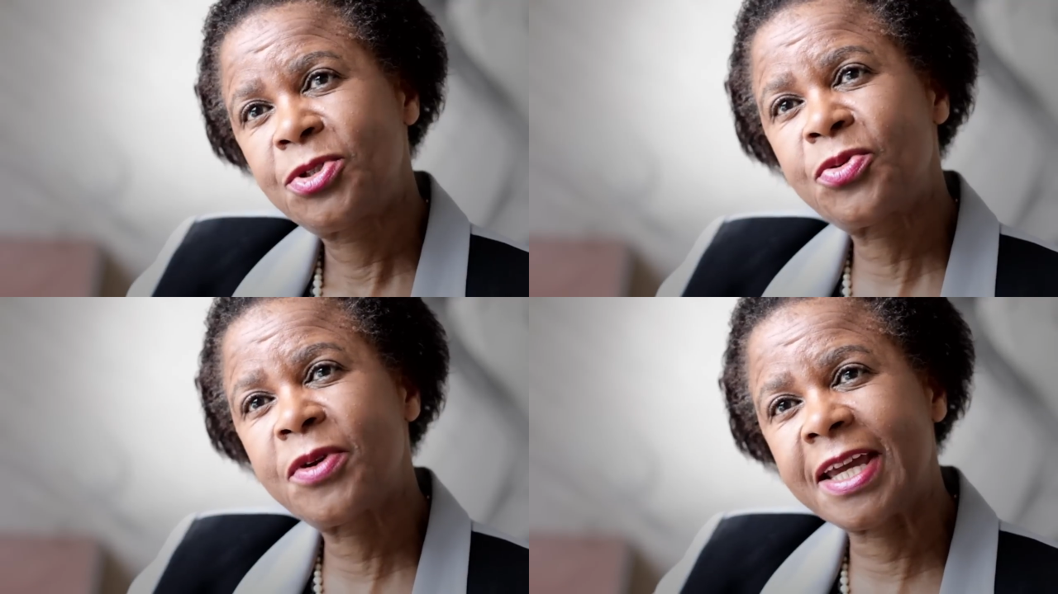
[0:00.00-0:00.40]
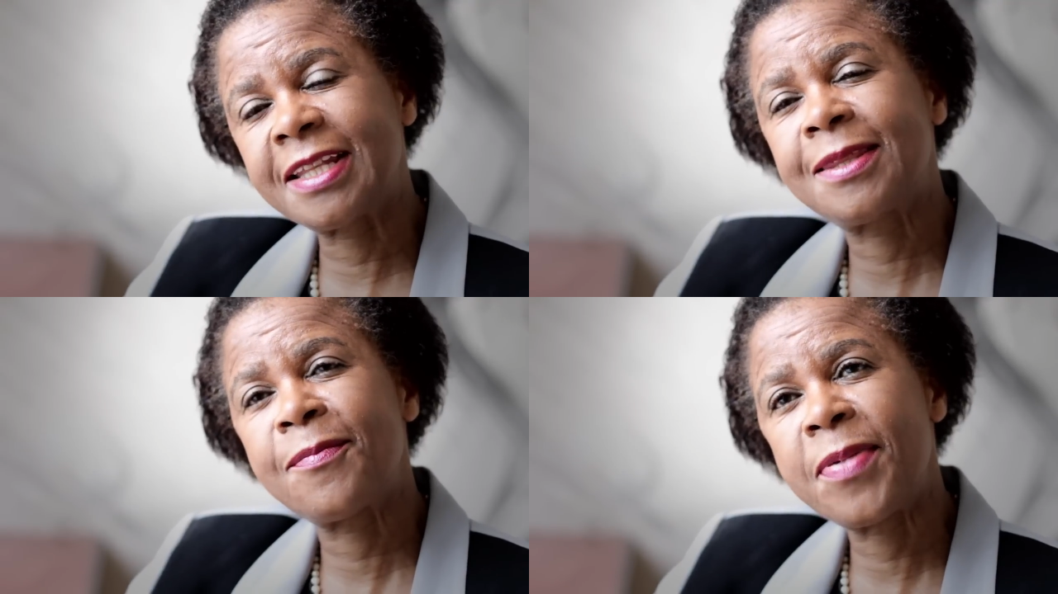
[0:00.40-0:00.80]
to
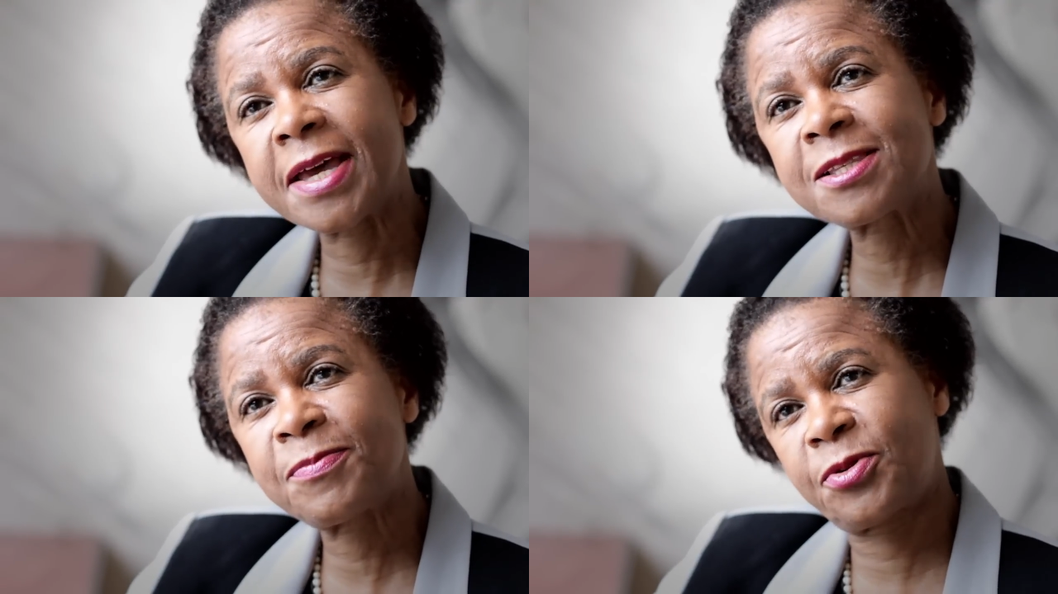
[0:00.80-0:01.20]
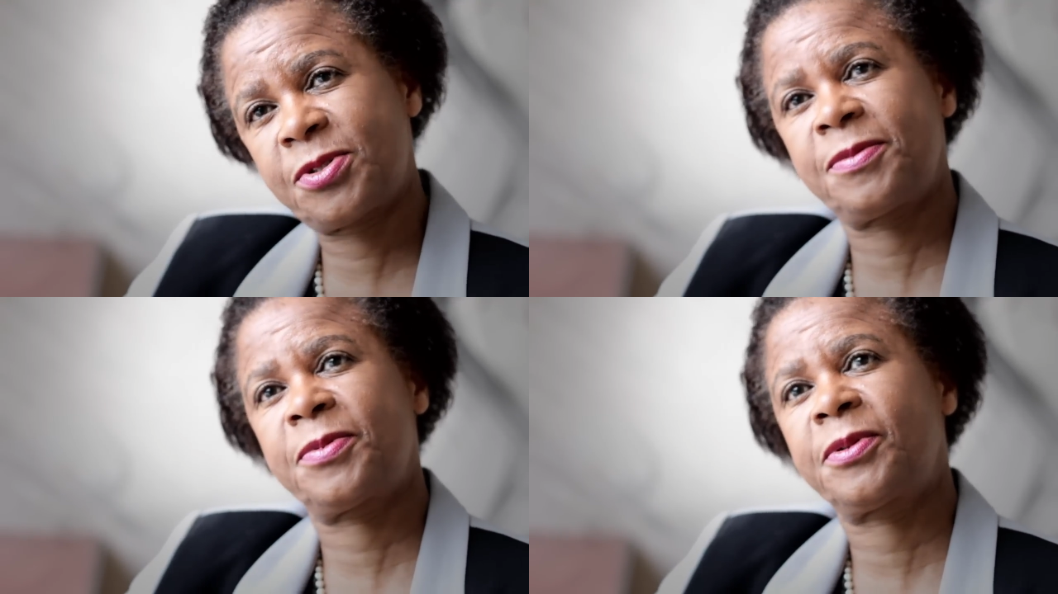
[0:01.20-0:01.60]
get the best
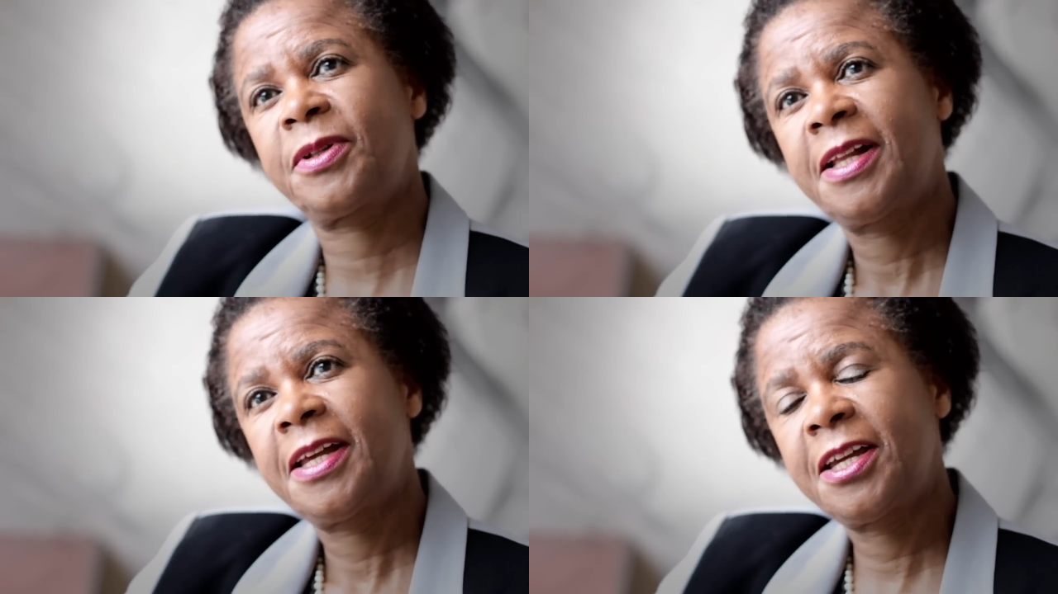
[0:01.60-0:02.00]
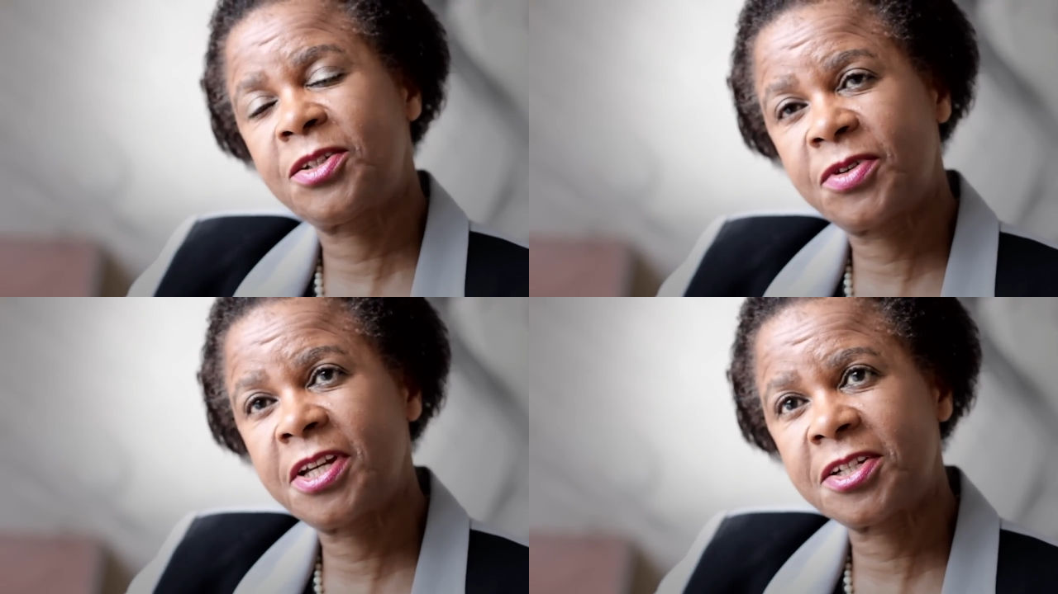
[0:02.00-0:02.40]
possible
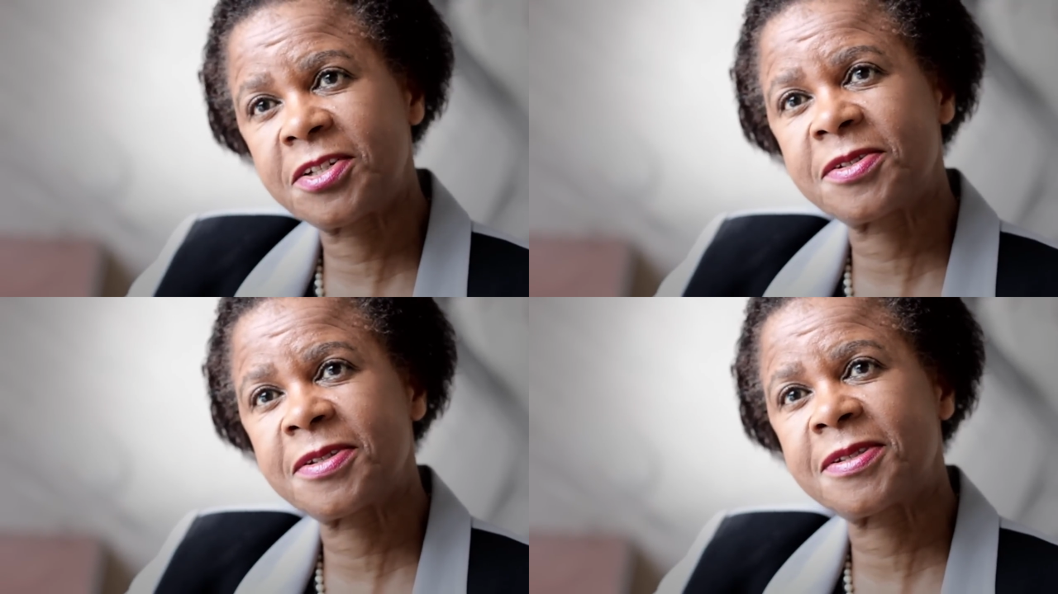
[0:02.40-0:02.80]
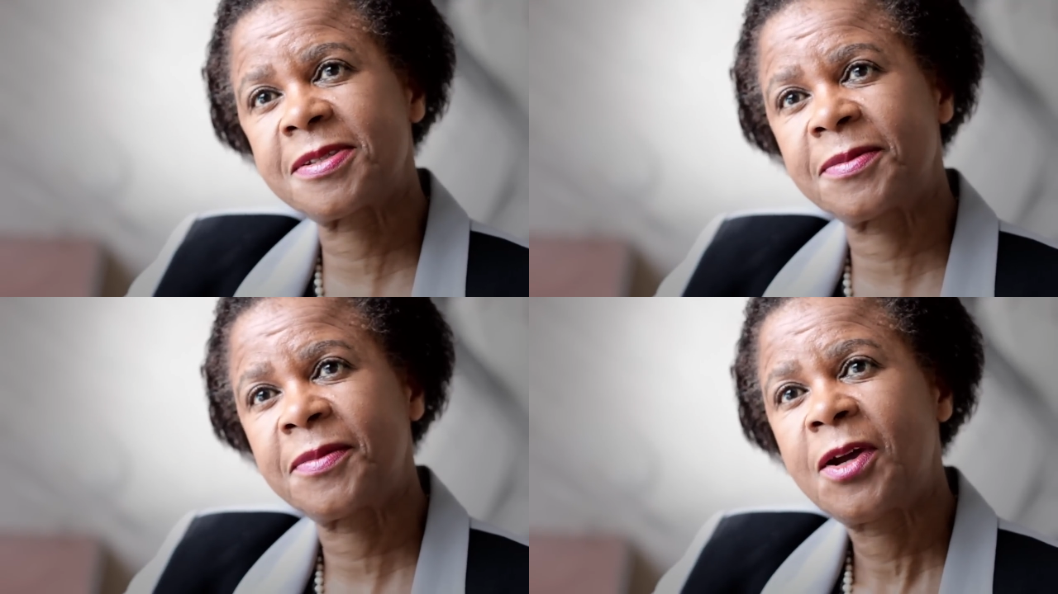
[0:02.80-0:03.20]
education
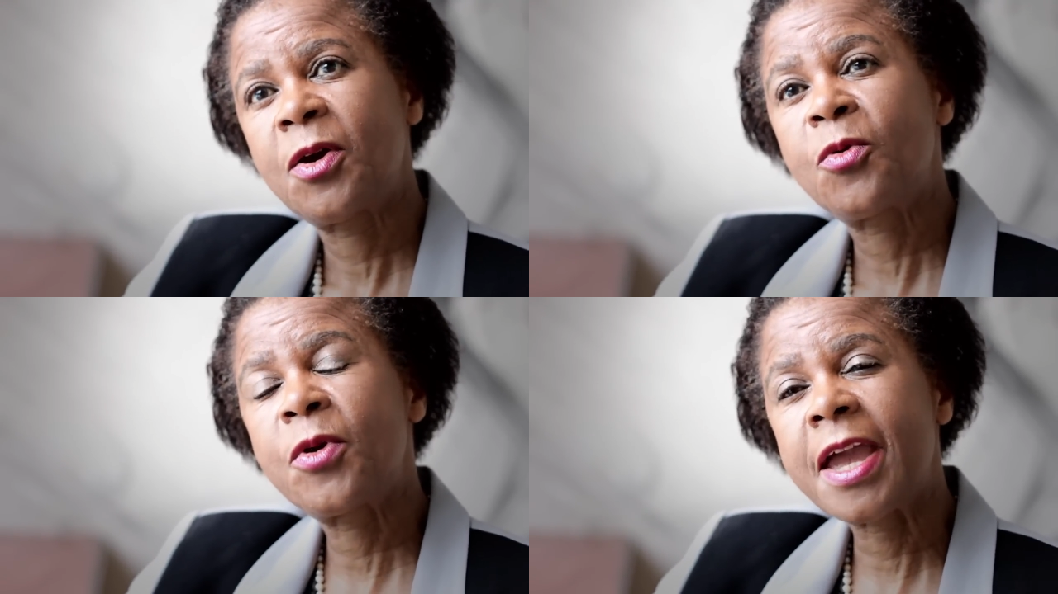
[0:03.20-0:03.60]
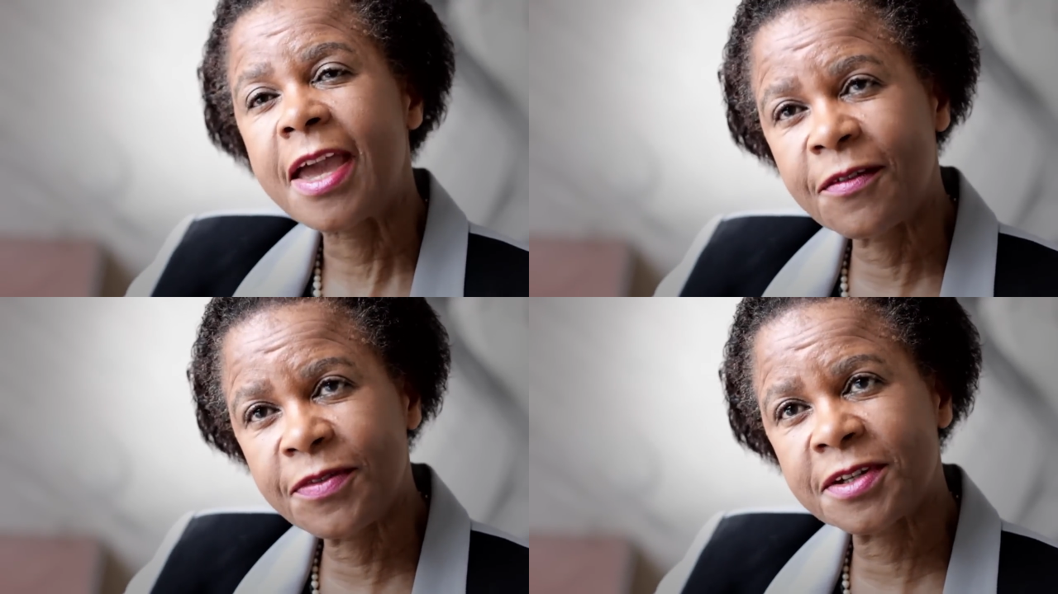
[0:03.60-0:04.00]
system. We
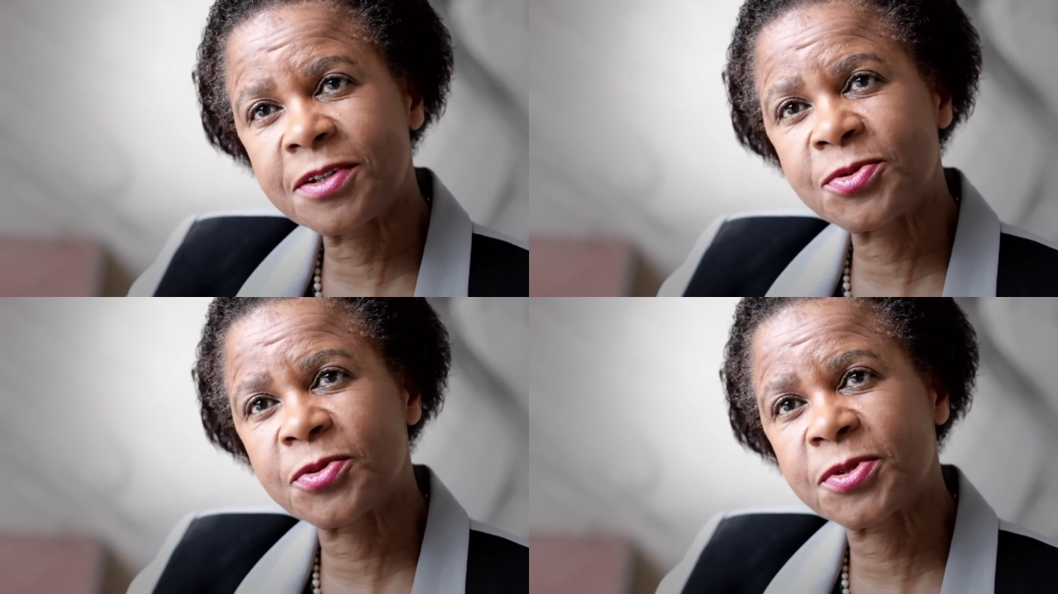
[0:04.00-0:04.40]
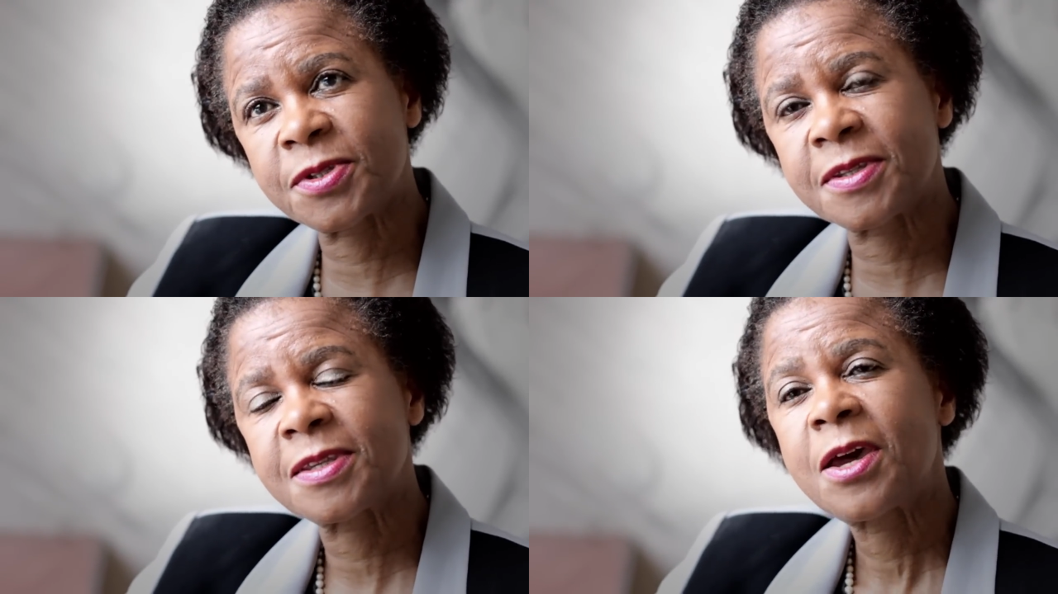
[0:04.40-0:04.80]
have the
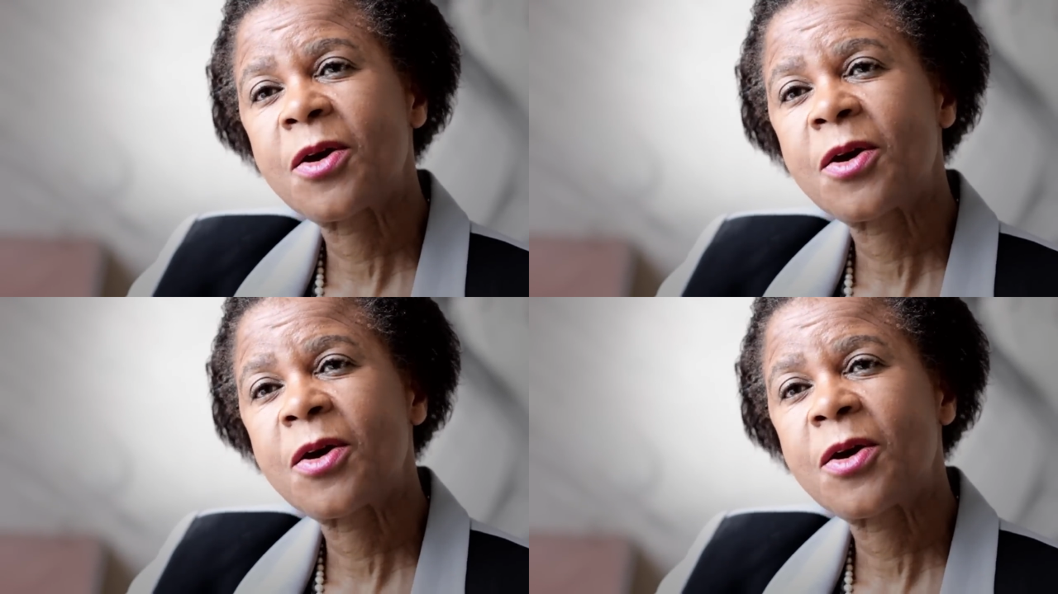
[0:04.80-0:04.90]
resources.